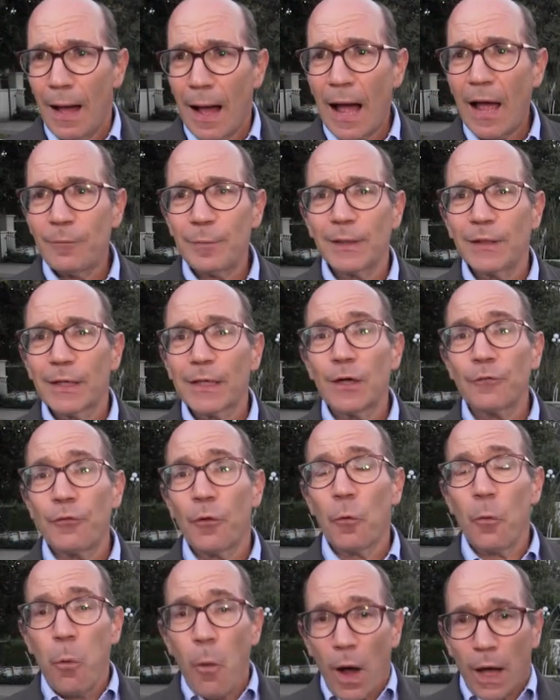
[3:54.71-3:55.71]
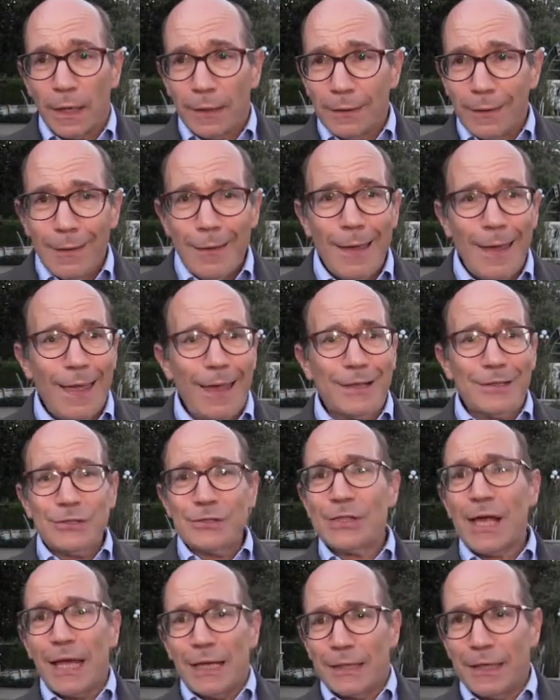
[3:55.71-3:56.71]
I've been looking for one
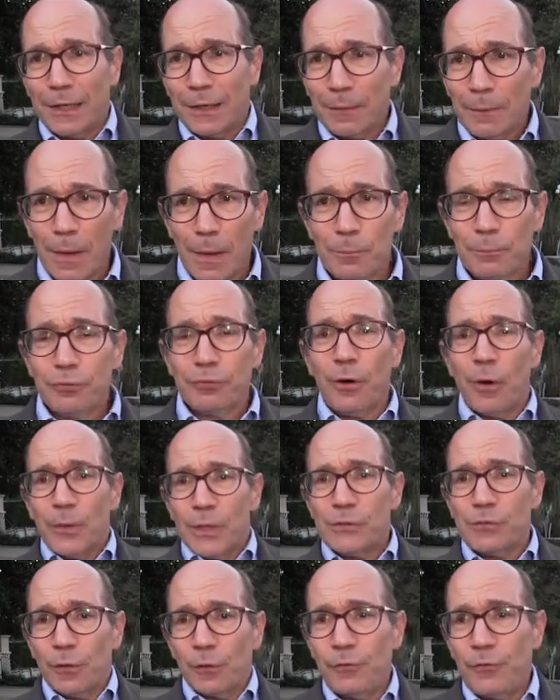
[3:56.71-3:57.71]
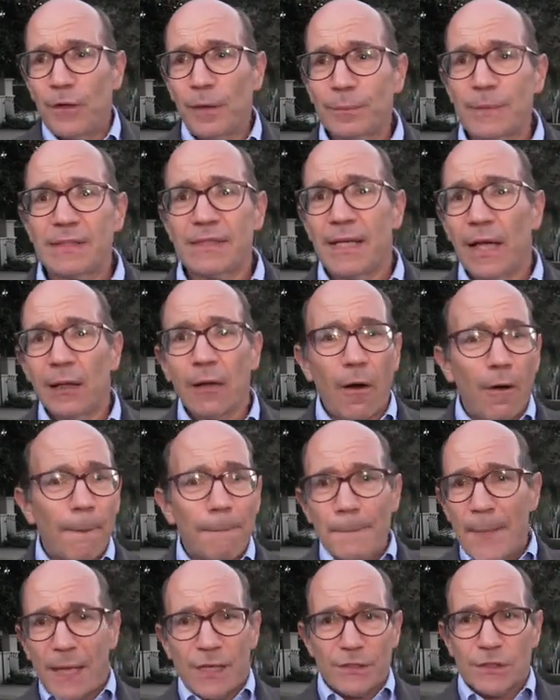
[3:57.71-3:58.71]
exciting pro-Israel film to tell our
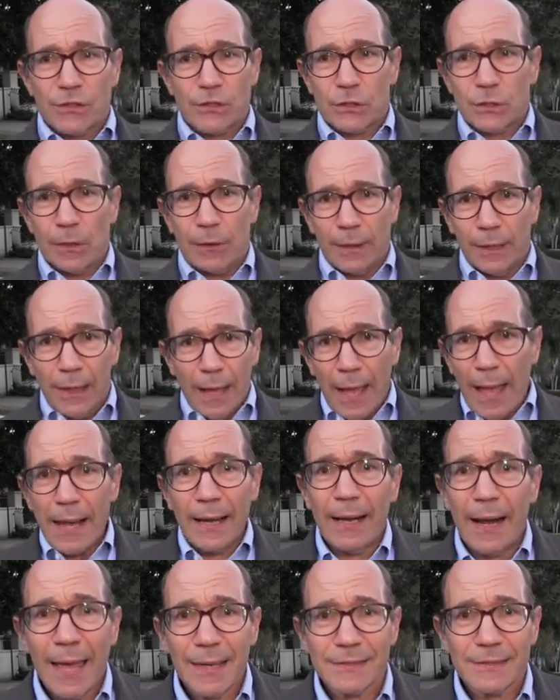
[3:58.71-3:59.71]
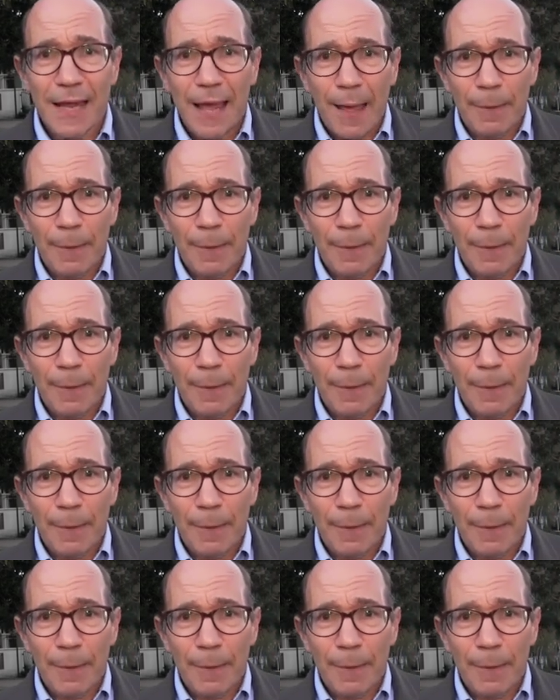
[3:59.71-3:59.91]
amazing story, and it hasn't